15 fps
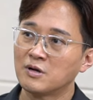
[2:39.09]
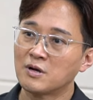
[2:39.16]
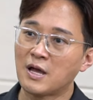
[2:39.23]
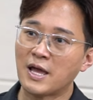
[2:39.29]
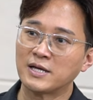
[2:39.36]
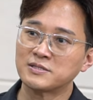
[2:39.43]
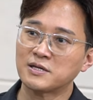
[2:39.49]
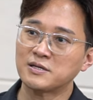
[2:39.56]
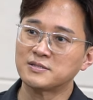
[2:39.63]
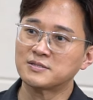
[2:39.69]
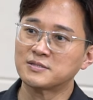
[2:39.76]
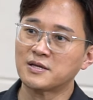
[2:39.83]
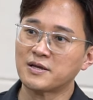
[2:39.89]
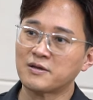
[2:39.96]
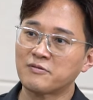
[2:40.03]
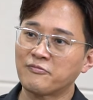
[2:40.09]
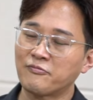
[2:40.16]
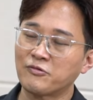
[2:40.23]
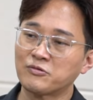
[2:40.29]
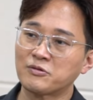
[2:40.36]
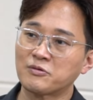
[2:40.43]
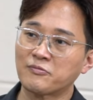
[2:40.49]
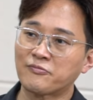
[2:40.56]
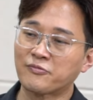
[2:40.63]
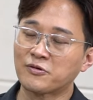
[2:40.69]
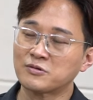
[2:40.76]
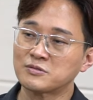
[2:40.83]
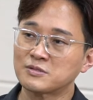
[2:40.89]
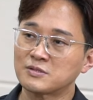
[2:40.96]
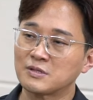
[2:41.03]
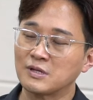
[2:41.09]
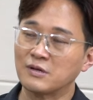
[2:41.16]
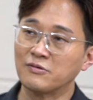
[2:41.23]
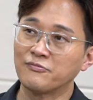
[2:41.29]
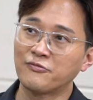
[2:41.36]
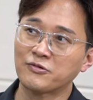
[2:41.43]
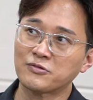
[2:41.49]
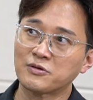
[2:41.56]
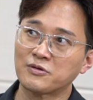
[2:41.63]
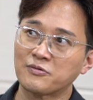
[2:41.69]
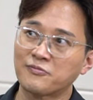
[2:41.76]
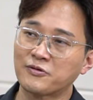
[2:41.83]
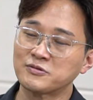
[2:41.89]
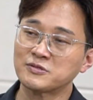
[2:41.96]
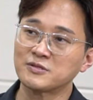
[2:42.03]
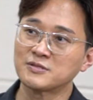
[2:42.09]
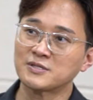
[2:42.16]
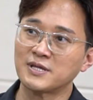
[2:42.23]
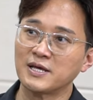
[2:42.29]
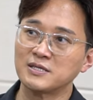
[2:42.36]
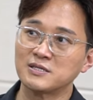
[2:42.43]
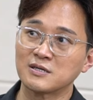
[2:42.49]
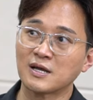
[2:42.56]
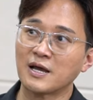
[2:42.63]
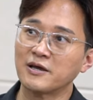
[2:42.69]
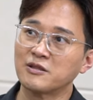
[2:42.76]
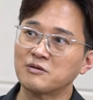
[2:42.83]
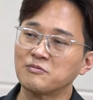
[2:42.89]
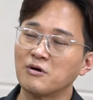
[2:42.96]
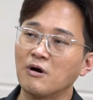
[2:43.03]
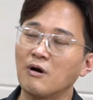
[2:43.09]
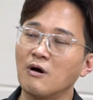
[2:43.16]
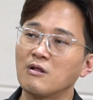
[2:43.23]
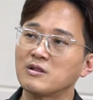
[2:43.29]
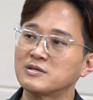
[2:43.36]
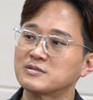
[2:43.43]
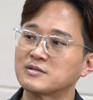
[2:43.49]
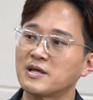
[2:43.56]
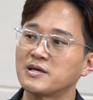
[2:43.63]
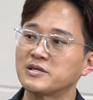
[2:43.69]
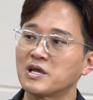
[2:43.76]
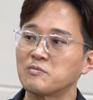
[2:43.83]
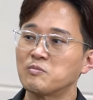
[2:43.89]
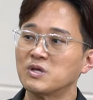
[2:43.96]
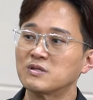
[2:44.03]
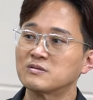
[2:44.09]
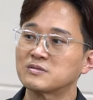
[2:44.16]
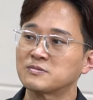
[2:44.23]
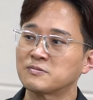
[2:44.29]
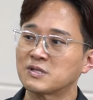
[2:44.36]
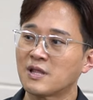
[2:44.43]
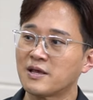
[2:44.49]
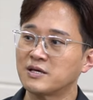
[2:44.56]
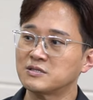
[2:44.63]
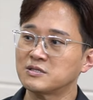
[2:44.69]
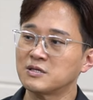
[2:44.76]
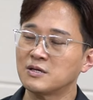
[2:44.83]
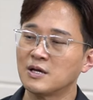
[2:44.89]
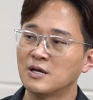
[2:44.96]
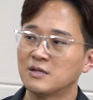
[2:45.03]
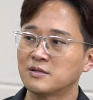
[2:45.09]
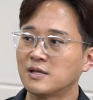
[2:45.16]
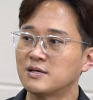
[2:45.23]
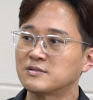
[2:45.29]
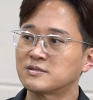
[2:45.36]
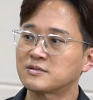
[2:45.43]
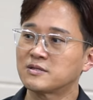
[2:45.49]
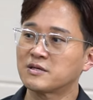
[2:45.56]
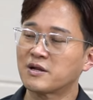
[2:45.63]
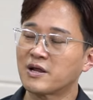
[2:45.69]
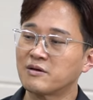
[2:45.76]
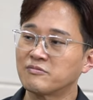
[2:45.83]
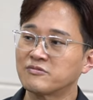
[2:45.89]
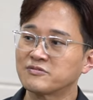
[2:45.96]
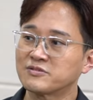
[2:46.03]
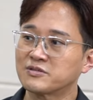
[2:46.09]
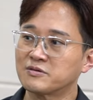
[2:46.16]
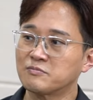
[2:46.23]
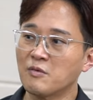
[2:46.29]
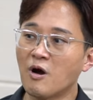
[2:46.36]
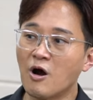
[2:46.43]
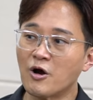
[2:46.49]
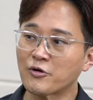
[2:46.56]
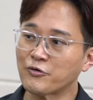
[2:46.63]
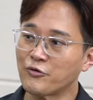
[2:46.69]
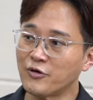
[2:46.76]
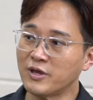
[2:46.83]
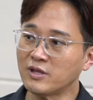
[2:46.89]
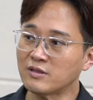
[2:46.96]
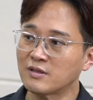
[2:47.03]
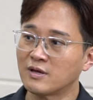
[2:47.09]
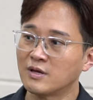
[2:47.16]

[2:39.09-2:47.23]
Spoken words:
as I said, for the first stage, kind of early stage and middle stage, they still have some acuity.